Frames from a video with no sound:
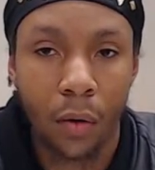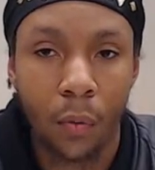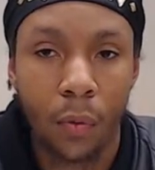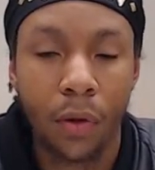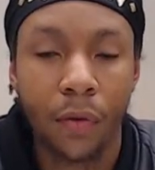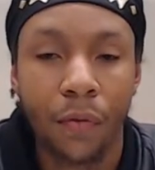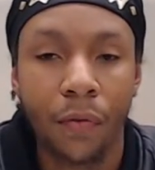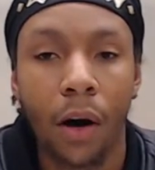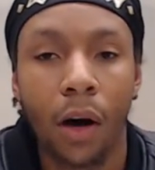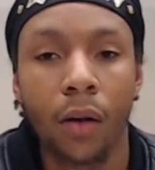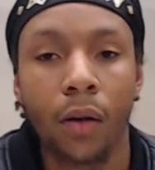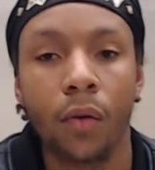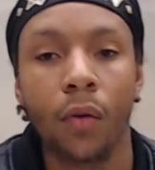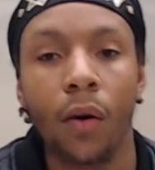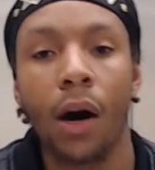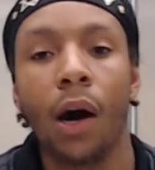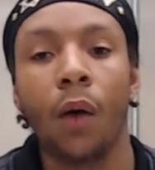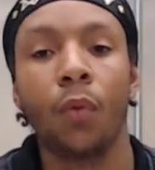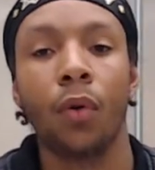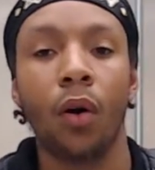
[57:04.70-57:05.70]
We
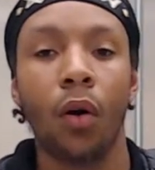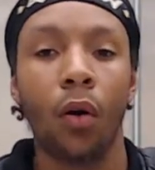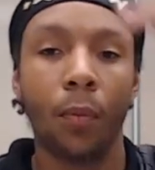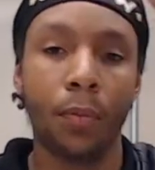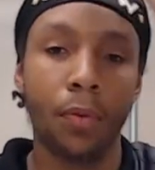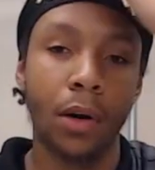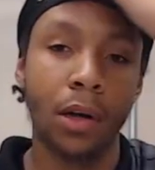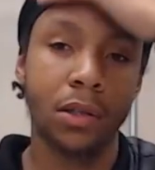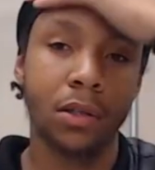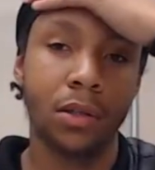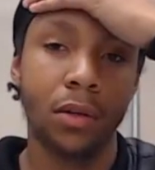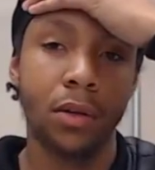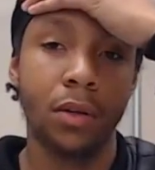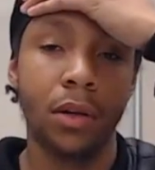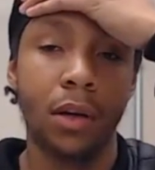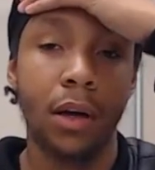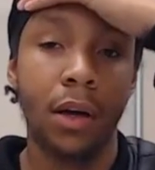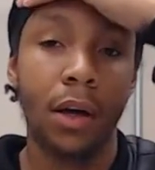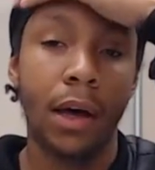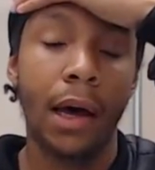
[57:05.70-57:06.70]
follow our oppressor.
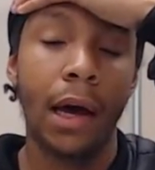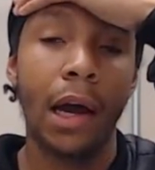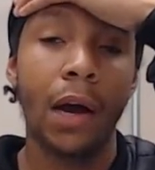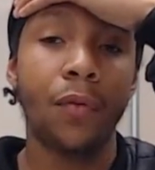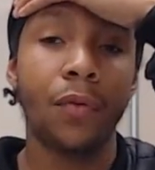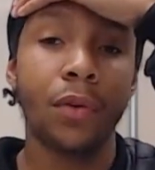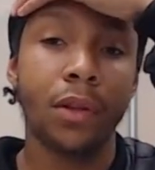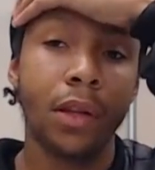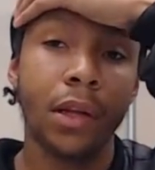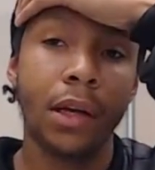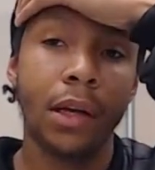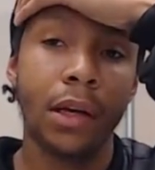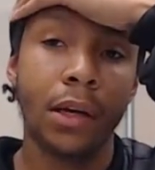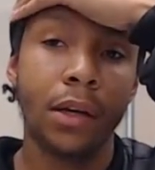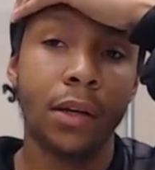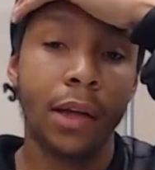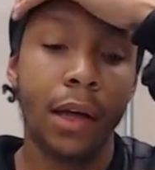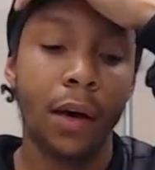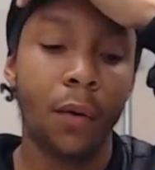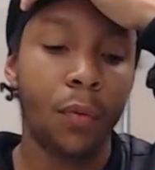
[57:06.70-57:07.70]

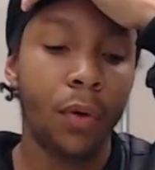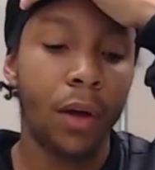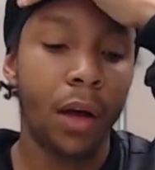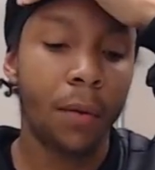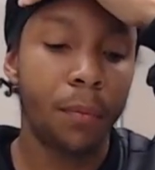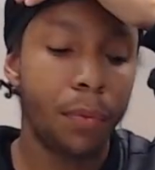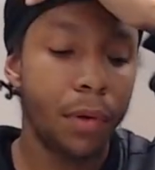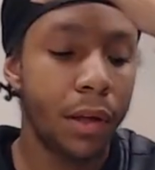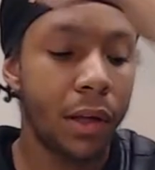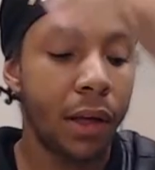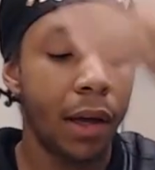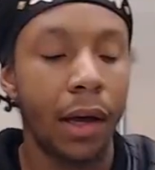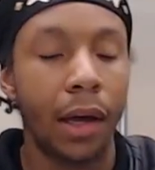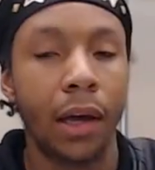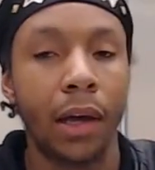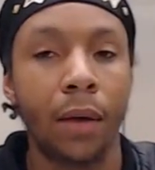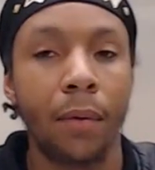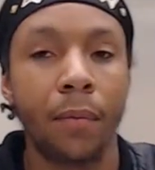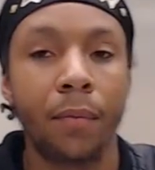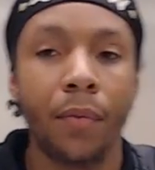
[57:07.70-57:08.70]
Everything that we have
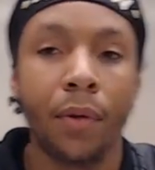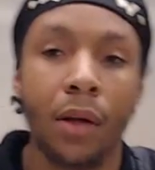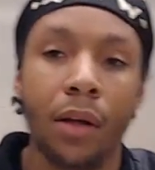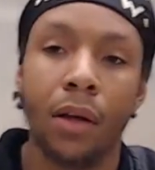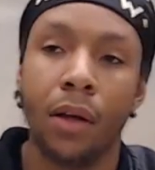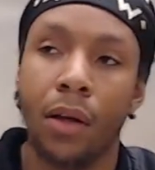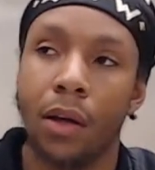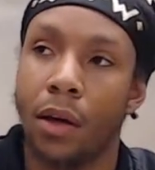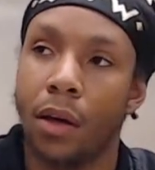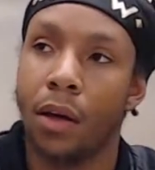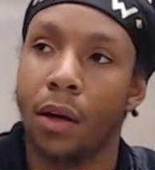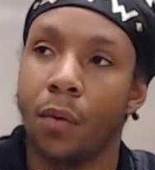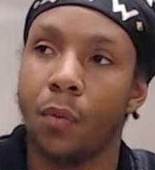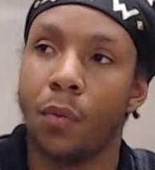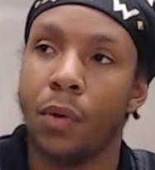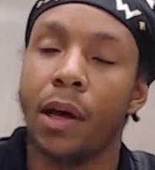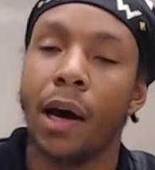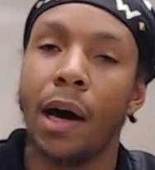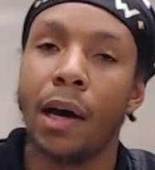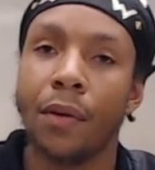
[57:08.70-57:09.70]
became,
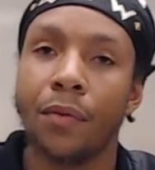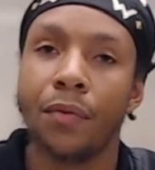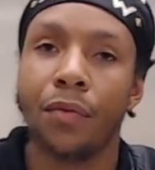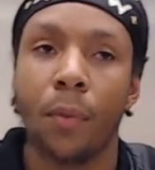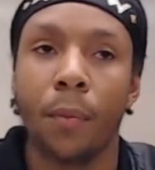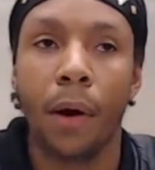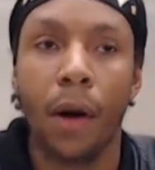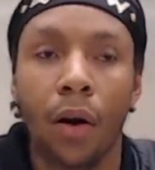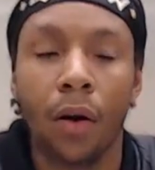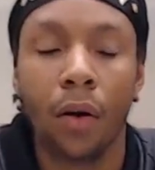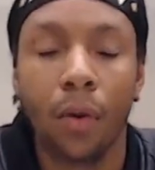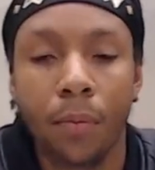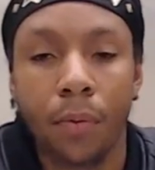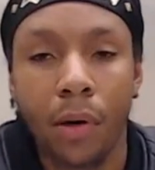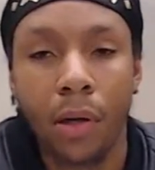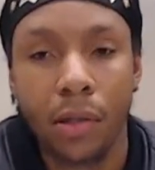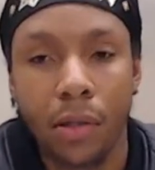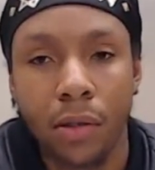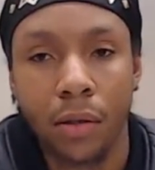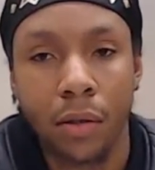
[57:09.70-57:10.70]
we got it from our
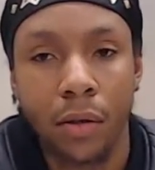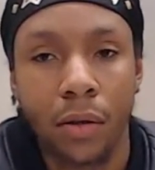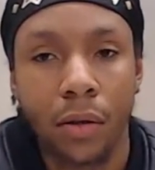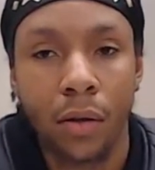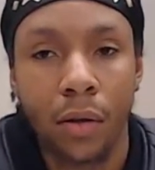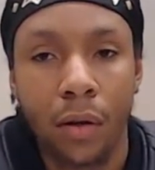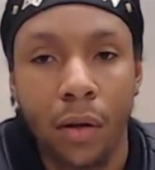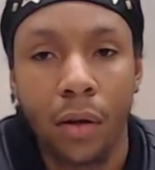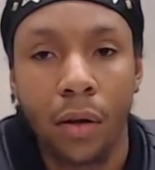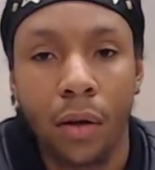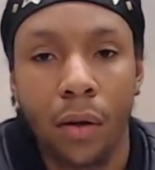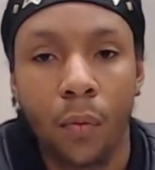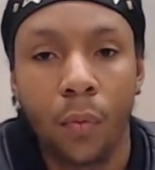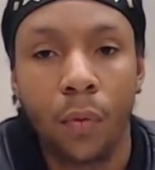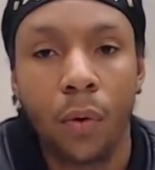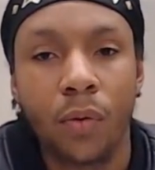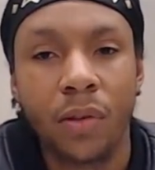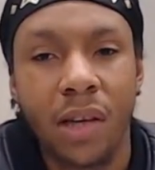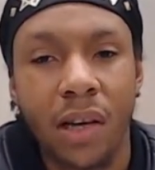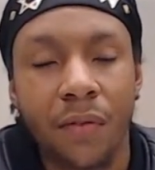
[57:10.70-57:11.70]
oppressor.
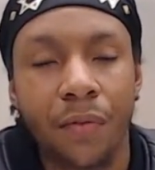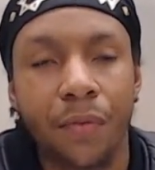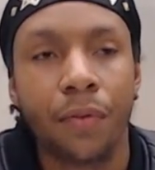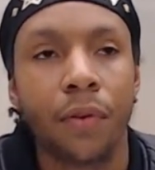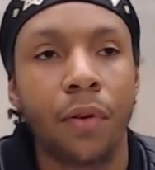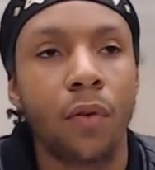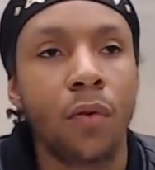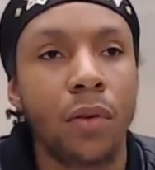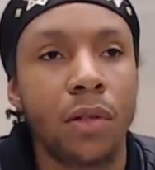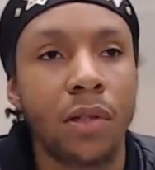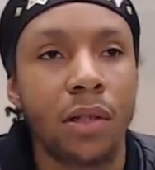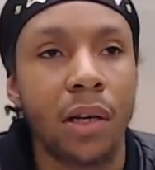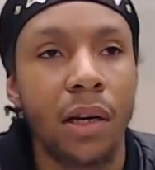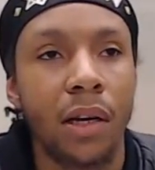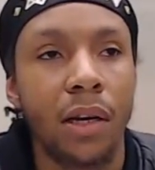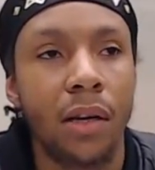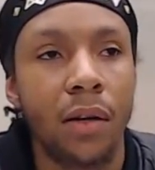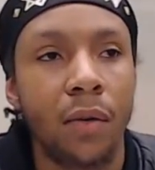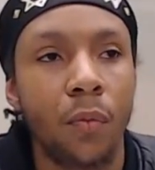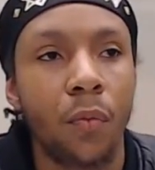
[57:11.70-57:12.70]
We was influenced
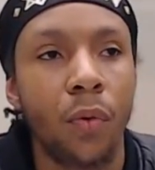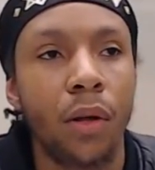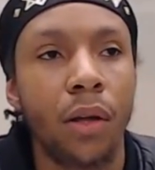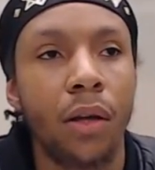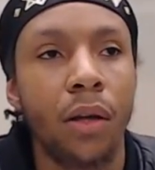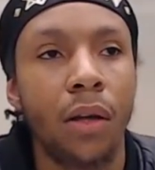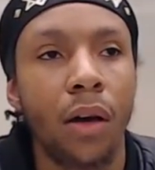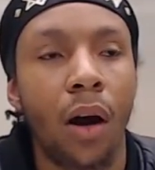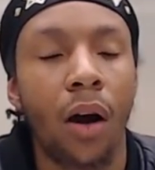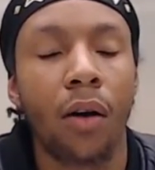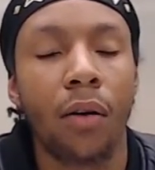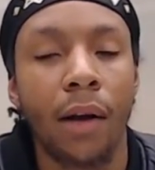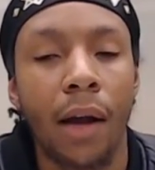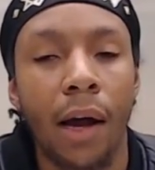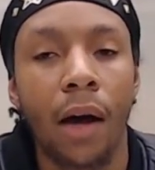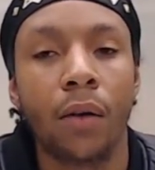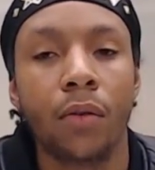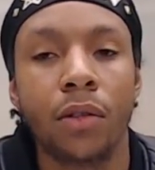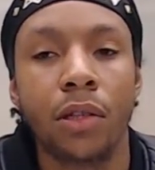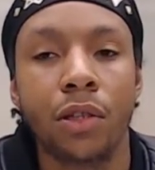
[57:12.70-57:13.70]
and we are
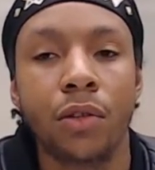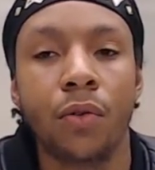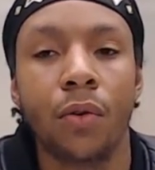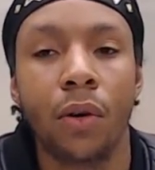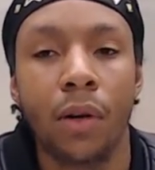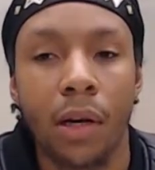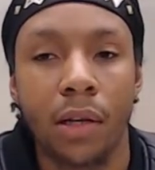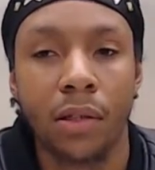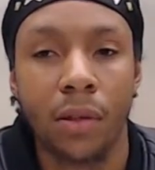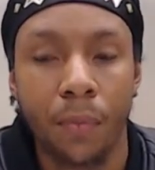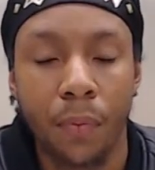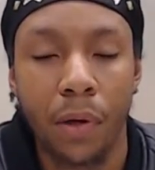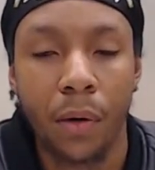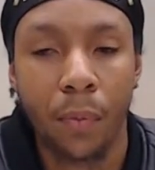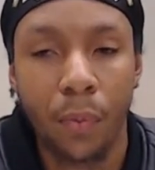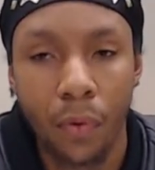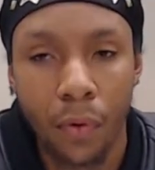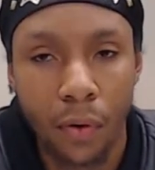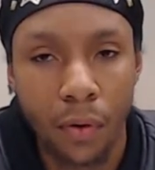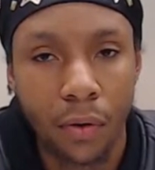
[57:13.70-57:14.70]
now destroyed as a
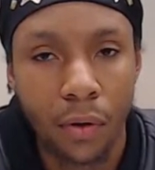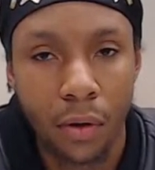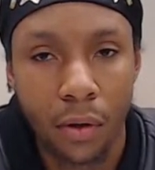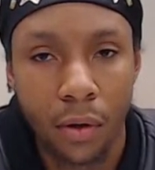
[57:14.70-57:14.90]
people.